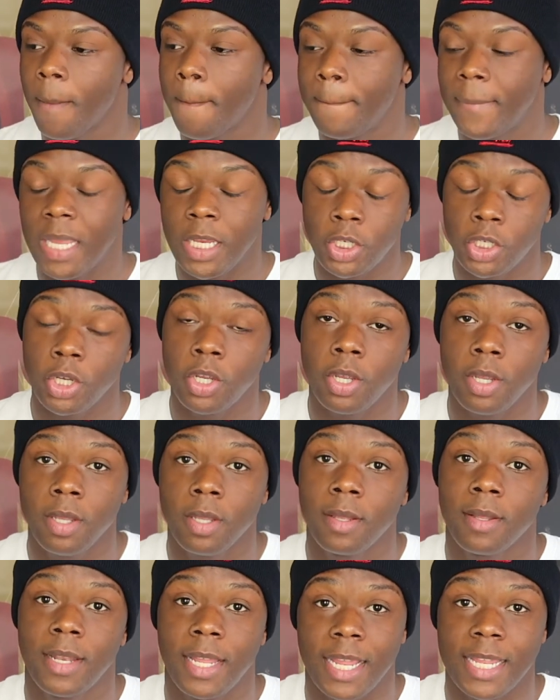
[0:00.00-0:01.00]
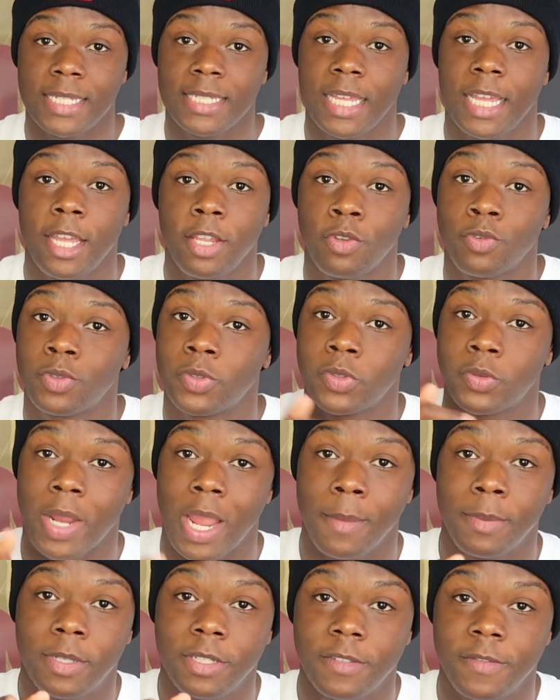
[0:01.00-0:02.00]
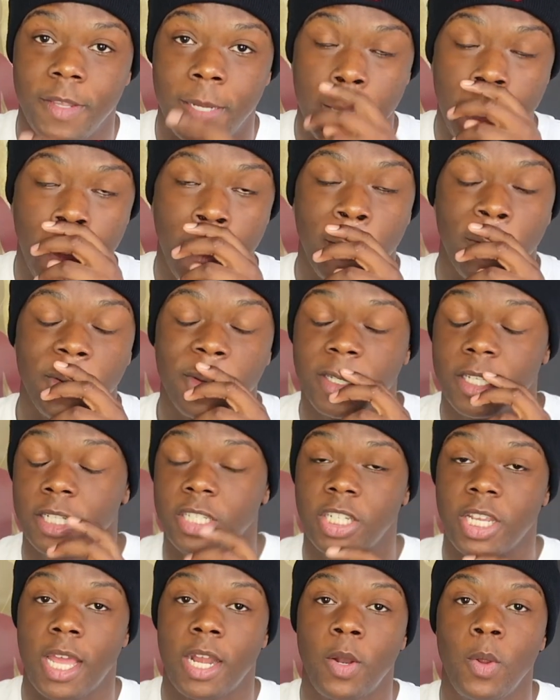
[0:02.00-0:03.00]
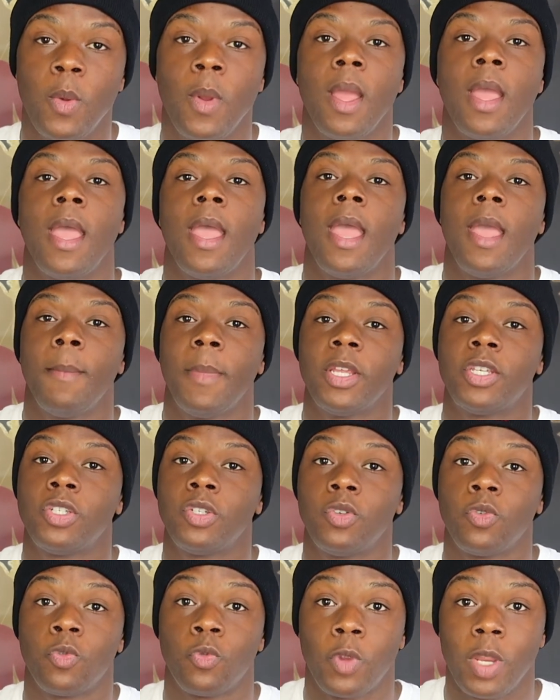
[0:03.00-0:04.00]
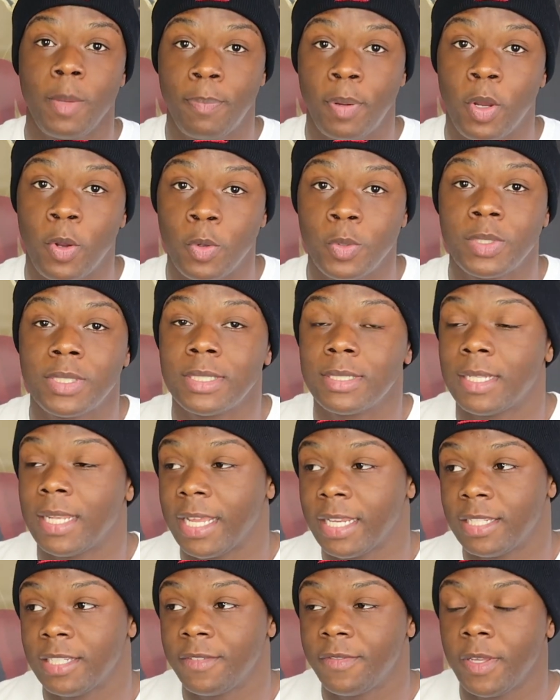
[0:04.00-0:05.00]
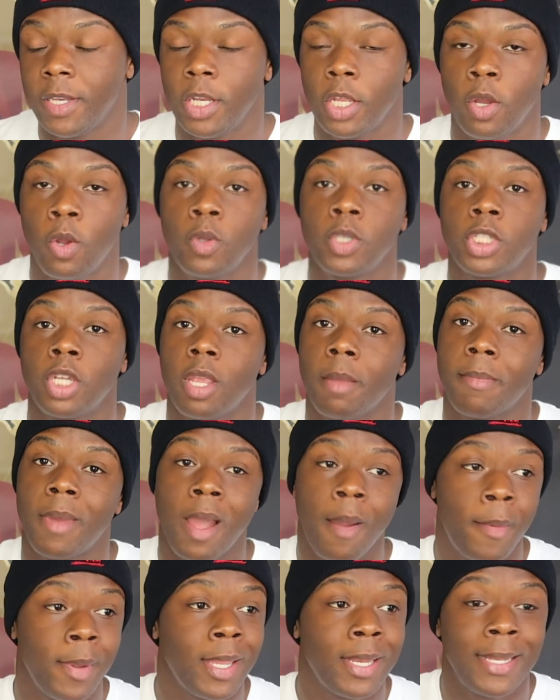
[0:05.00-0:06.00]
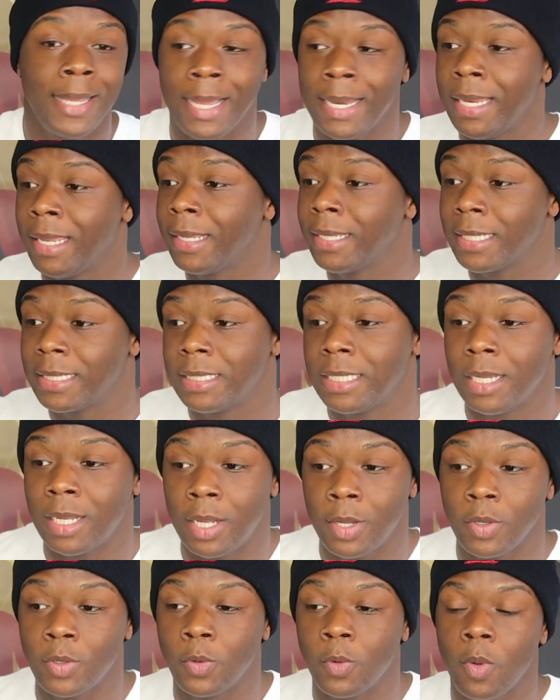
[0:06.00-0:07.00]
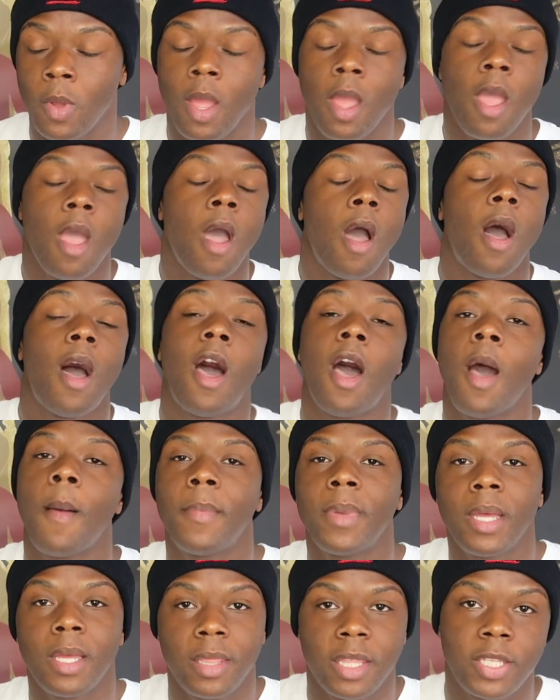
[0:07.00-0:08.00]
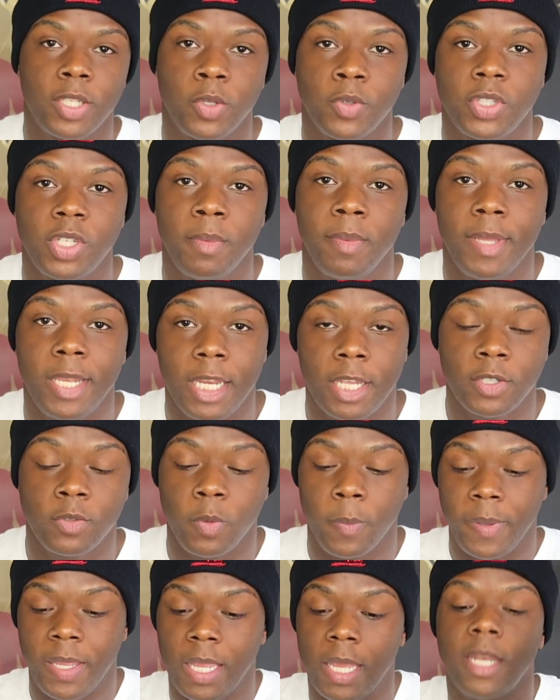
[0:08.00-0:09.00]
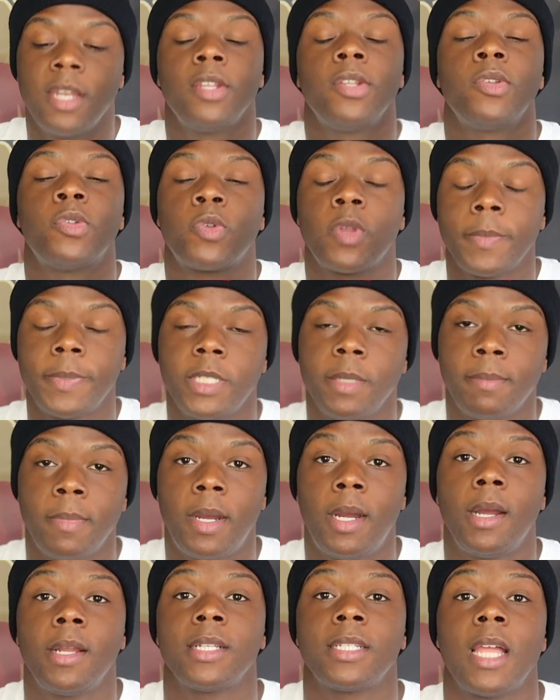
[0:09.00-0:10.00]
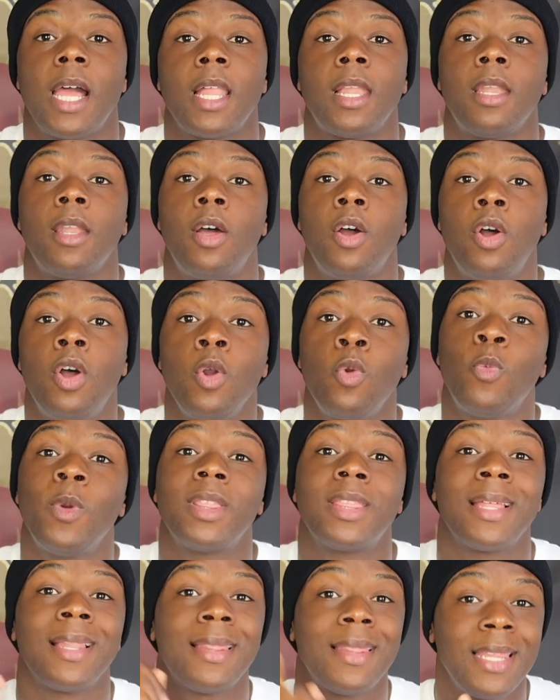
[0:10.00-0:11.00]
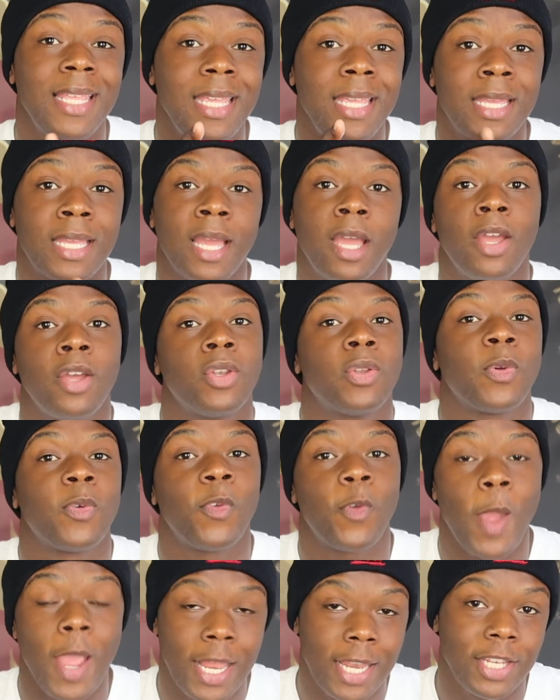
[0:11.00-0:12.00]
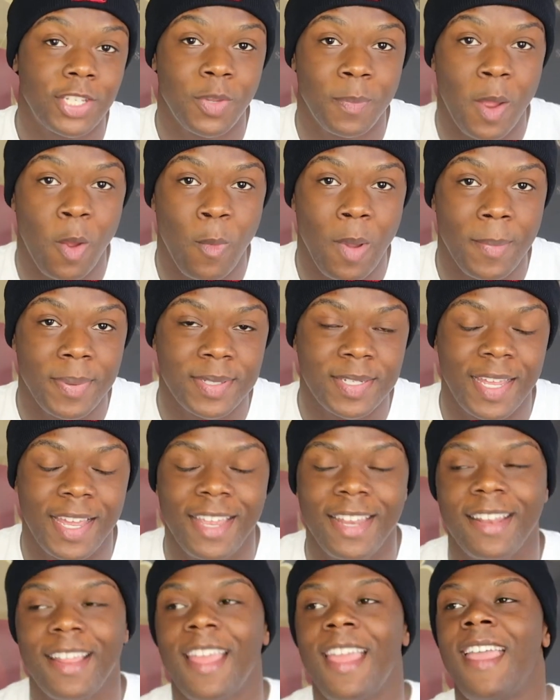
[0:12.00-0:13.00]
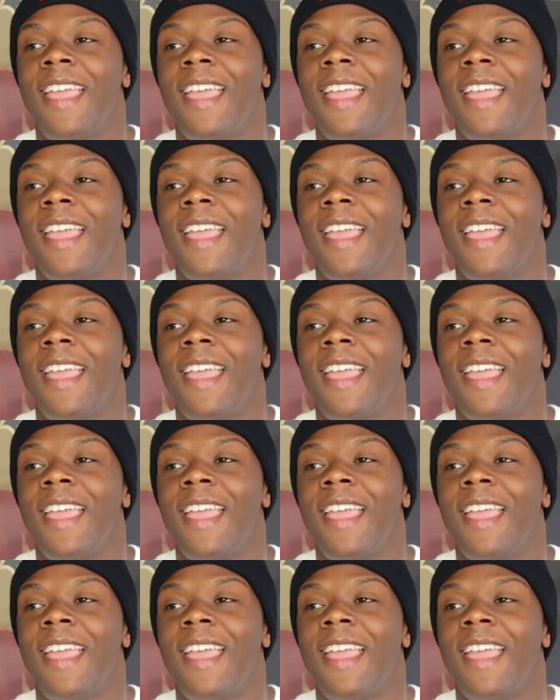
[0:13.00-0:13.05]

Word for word: make sure like i said you subscribe to this video to this channel make sure you repost like this video show your mama your daddy your cousin your uncle all my other social medias will be in the description box along with a link directly to my website